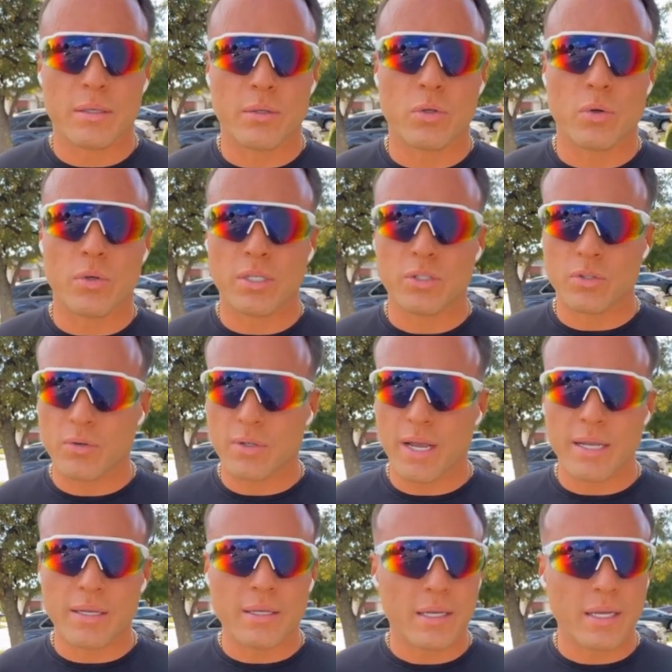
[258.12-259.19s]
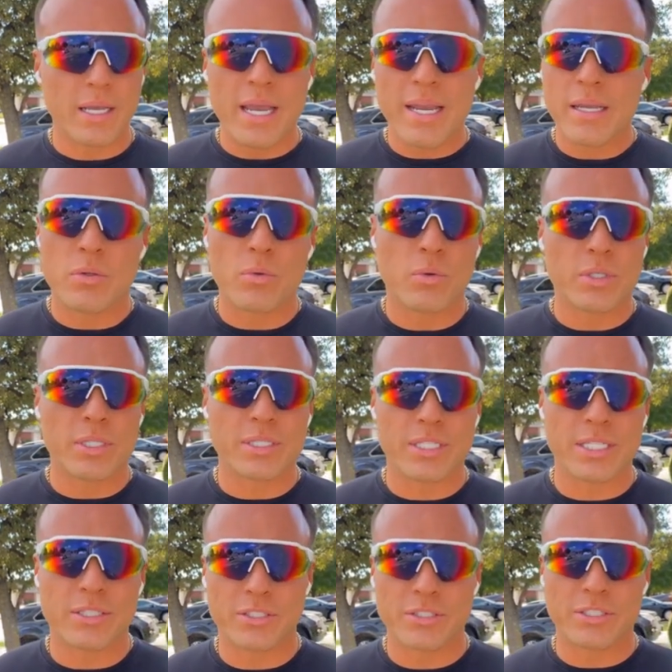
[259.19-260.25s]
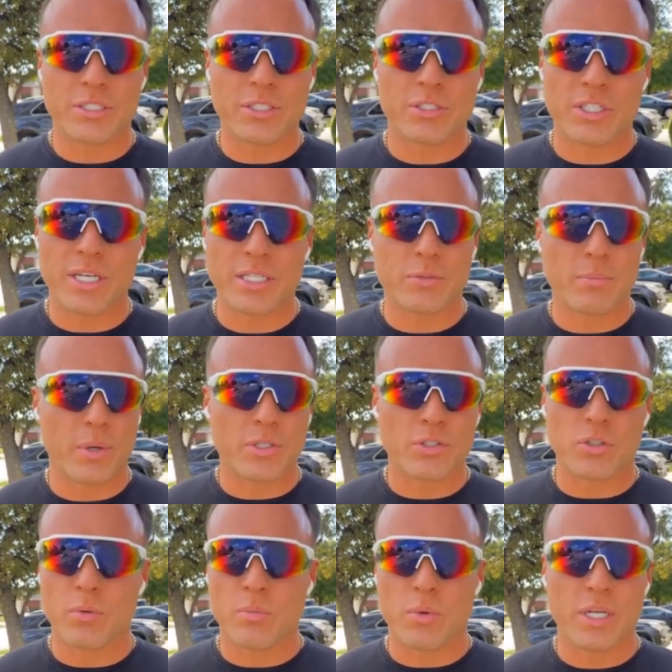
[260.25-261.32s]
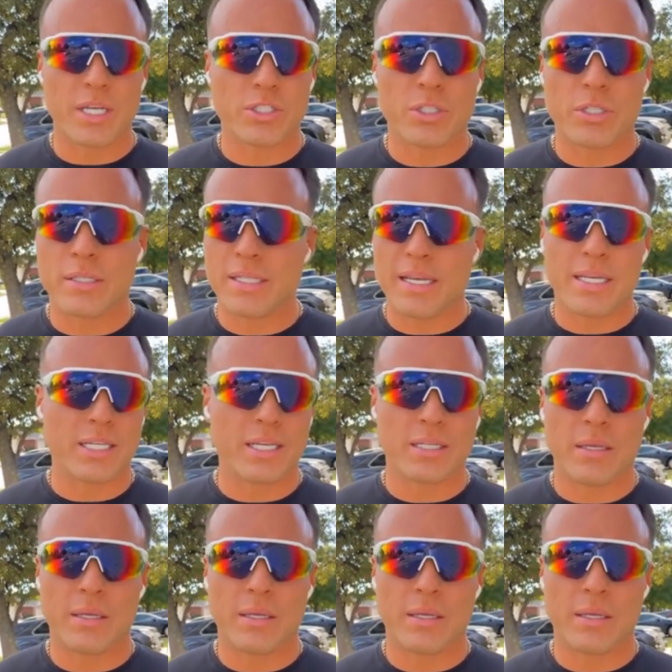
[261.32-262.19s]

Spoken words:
you can do that. And it's really neat to see the GenSpark Super Agent thinking.